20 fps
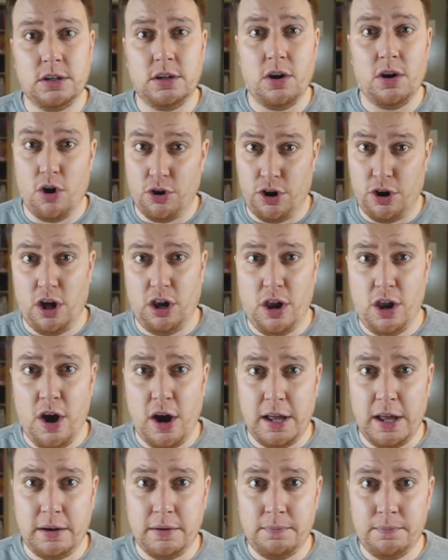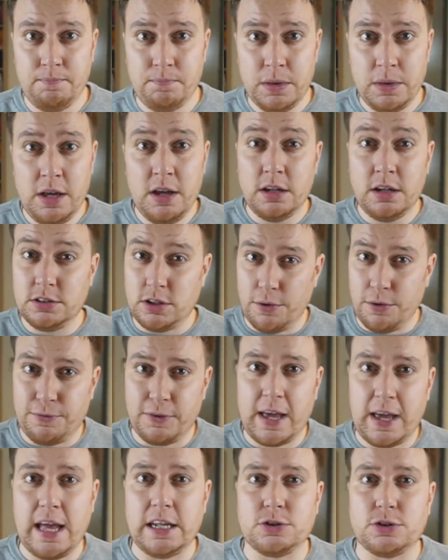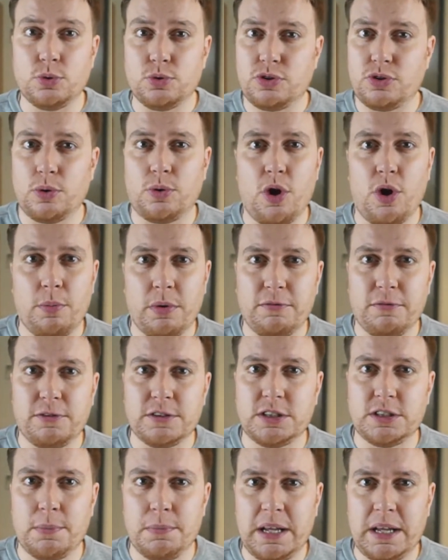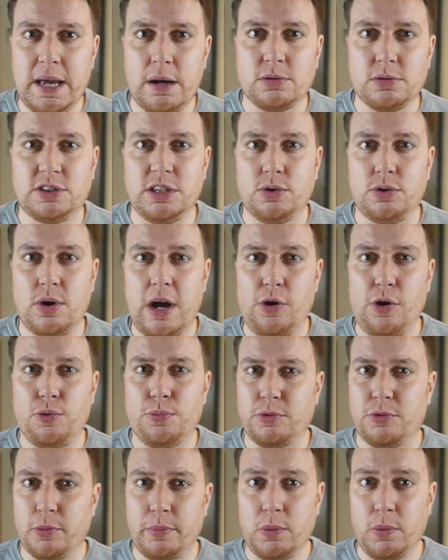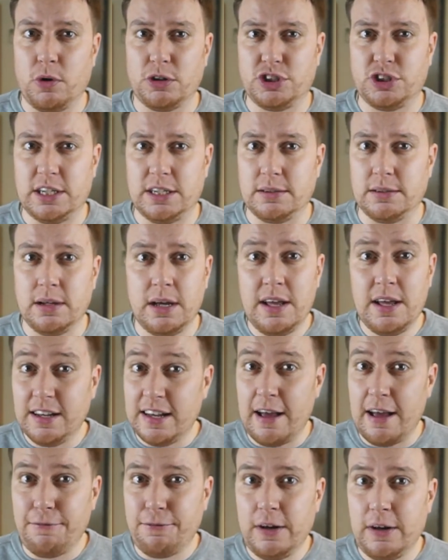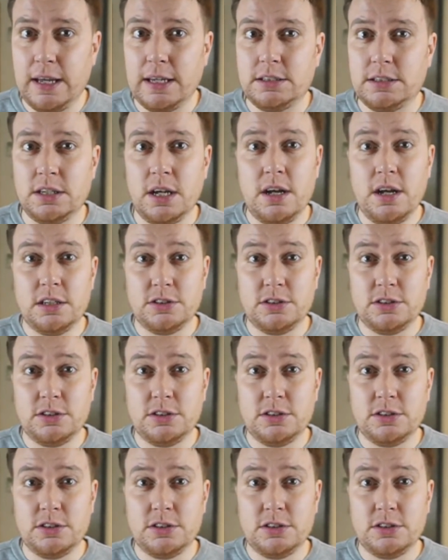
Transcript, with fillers: on our line. Don't forget, it's also common for somebody else in your home to be watching Netflix.